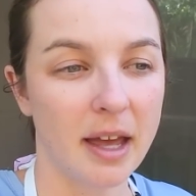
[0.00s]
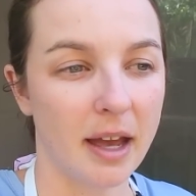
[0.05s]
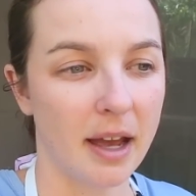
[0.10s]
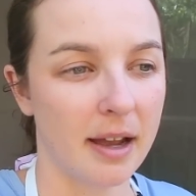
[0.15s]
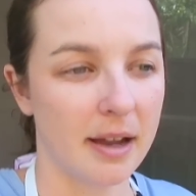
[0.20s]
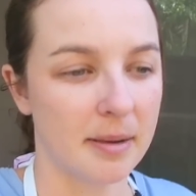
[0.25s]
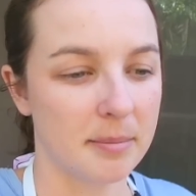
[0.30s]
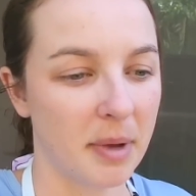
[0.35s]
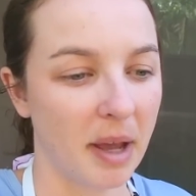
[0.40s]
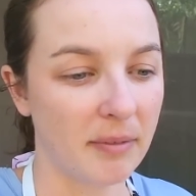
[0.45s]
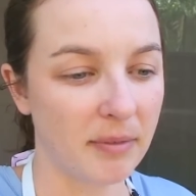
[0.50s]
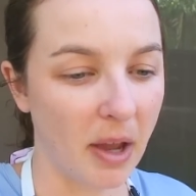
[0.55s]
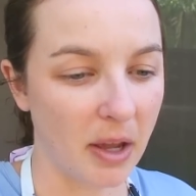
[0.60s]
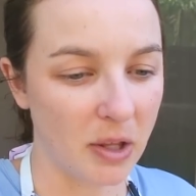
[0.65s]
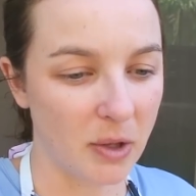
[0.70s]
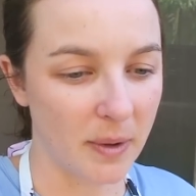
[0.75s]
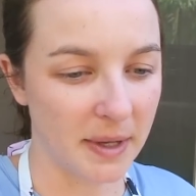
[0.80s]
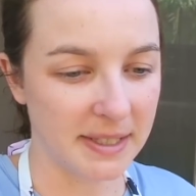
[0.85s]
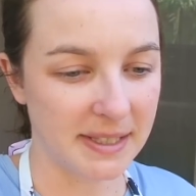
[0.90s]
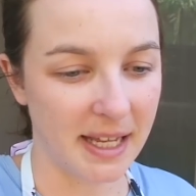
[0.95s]
I've got
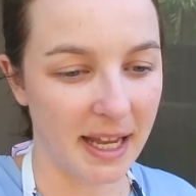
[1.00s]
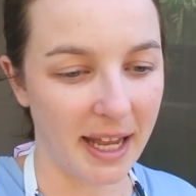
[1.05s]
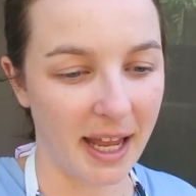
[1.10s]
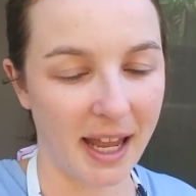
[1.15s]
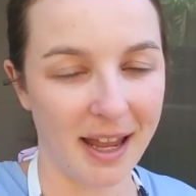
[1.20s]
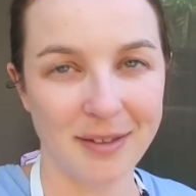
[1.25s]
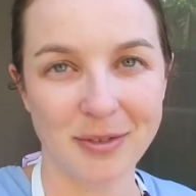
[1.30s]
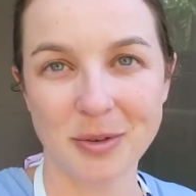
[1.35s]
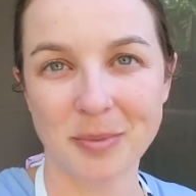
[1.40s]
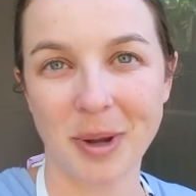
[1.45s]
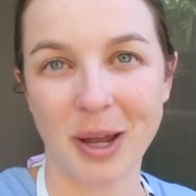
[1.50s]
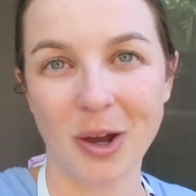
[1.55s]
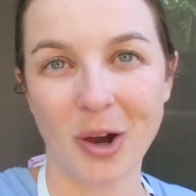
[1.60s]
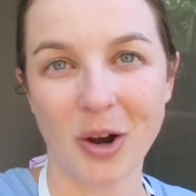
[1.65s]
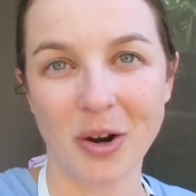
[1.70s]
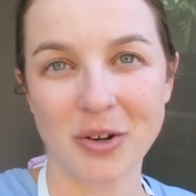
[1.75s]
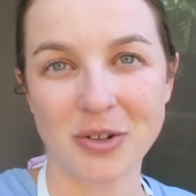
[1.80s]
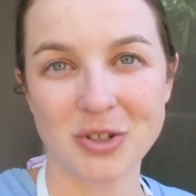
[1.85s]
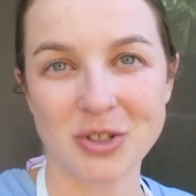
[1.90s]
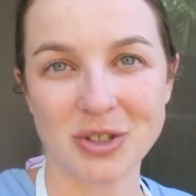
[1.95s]
USAA for my
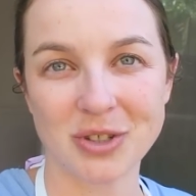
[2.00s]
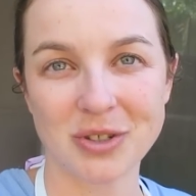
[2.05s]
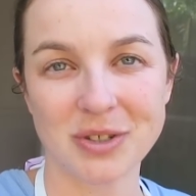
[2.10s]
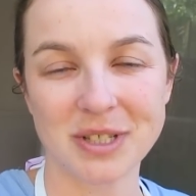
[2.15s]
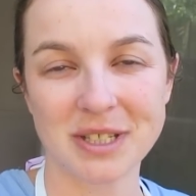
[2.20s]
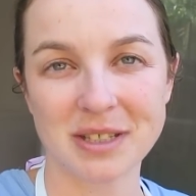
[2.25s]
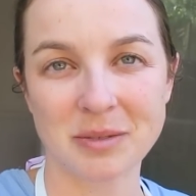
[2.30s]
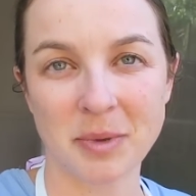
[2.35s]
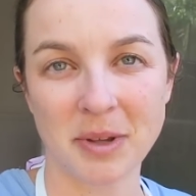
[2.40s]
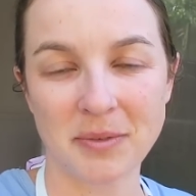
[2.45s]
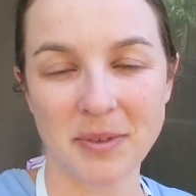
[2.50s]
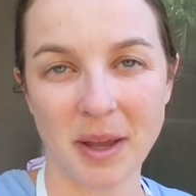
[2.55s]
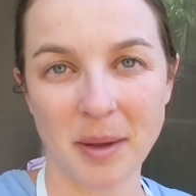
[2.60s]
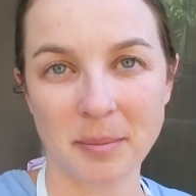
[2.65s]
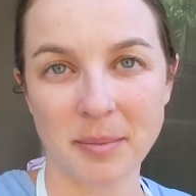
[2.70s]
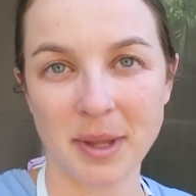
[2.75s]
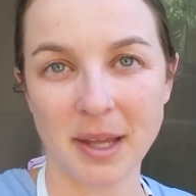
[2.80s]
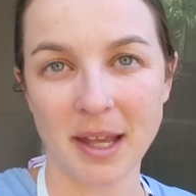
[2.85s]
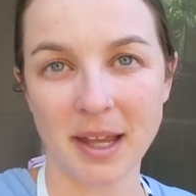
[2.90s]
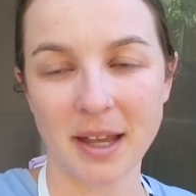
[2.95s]
car insurance because my
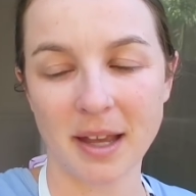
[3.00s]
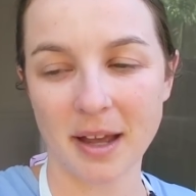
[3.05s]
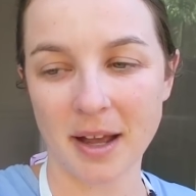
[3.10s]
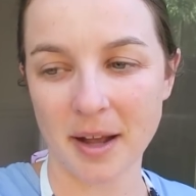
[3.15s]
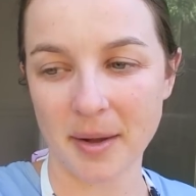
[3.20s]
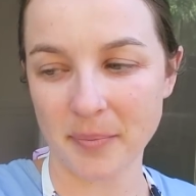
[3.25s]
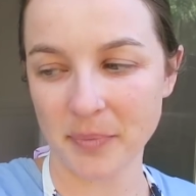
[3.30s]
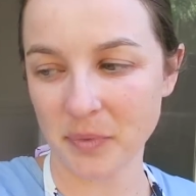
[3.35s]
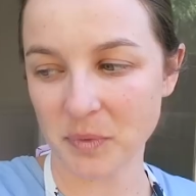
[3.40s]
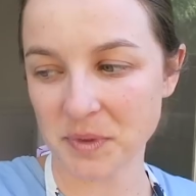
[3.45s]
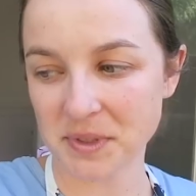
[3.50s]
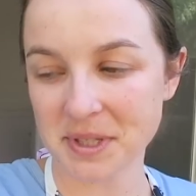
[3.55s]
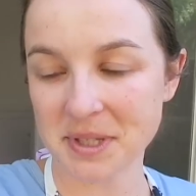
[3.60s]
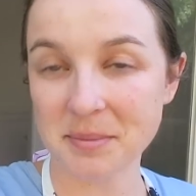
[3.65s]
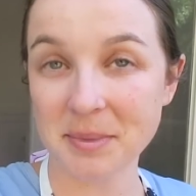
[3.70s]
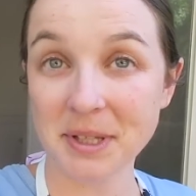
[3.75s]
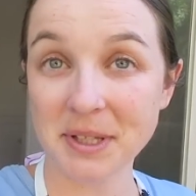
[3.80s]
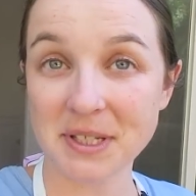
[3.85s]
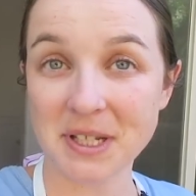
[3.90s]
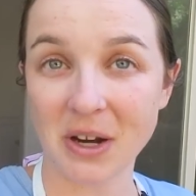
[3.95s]
family was in
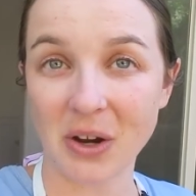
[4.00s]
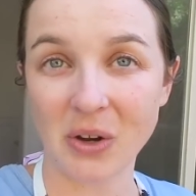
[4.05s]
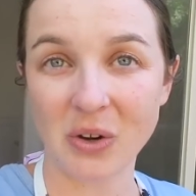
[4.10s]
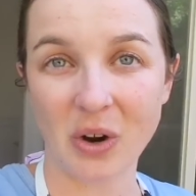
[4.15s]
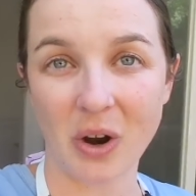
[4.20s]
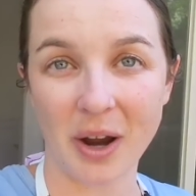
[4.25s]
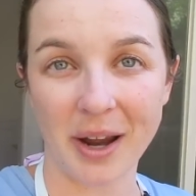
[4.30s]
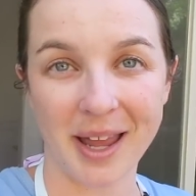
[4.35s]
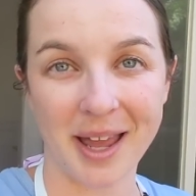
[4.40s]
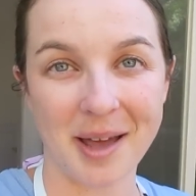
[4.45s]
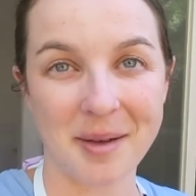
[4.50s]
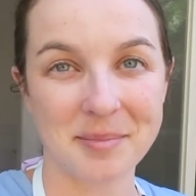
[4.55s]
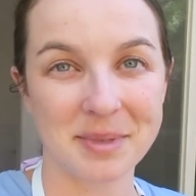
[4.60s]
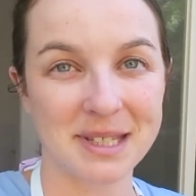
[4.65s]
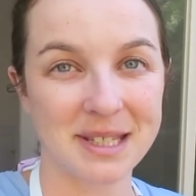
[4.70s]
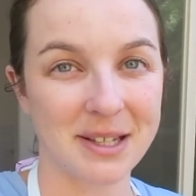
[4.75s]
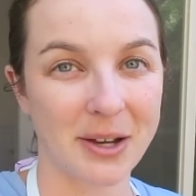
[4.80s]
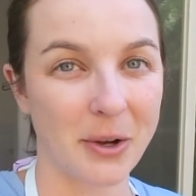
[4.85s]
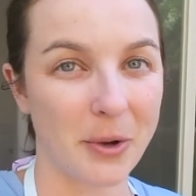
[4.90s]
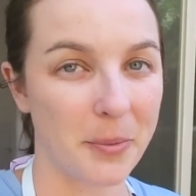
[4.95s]
the military growing up,
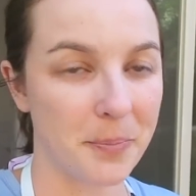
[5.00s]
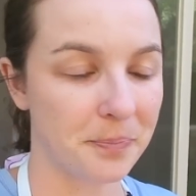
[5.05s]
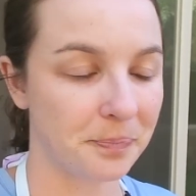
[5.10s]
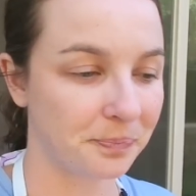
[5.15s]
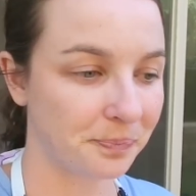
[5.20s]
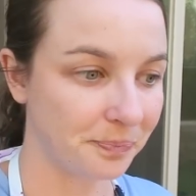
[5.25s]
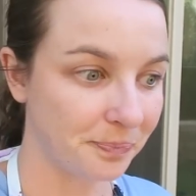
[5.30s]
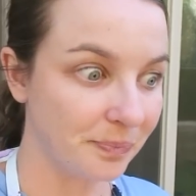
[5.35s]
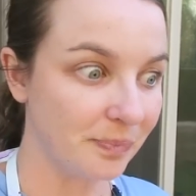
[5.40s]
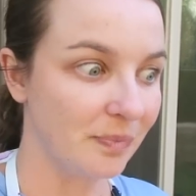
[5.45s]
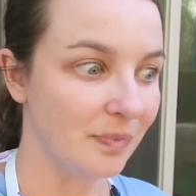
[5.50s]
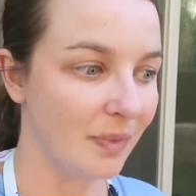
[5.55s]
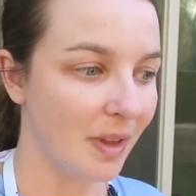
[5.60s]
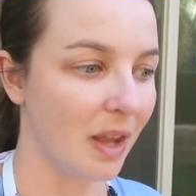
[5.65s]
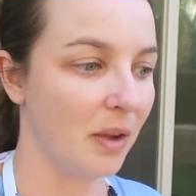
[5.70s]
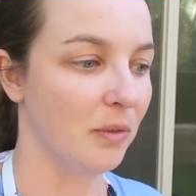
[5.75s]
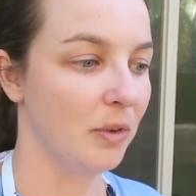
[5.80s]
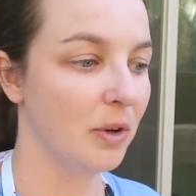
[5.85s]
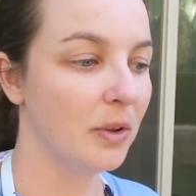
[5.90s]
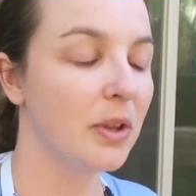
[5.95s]
so
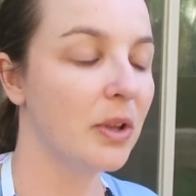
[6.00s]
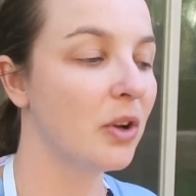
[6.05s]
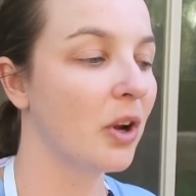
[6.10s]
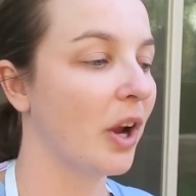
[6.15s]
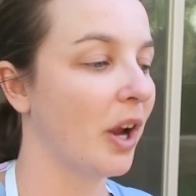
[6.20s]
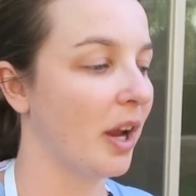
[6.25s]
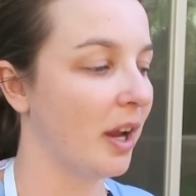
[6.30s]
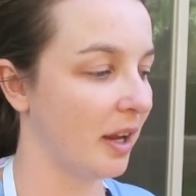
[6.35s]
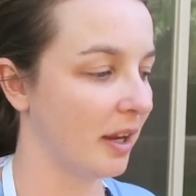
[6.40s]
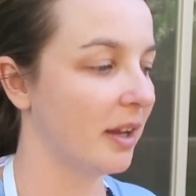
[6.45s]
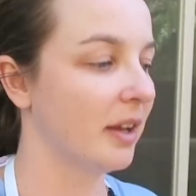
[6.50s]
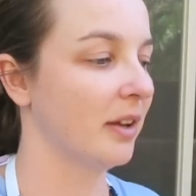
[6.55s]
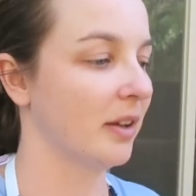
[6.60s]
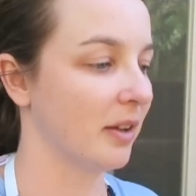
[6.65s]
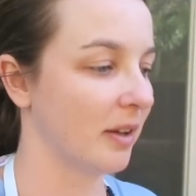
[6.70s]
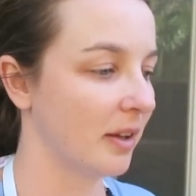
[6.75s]
really great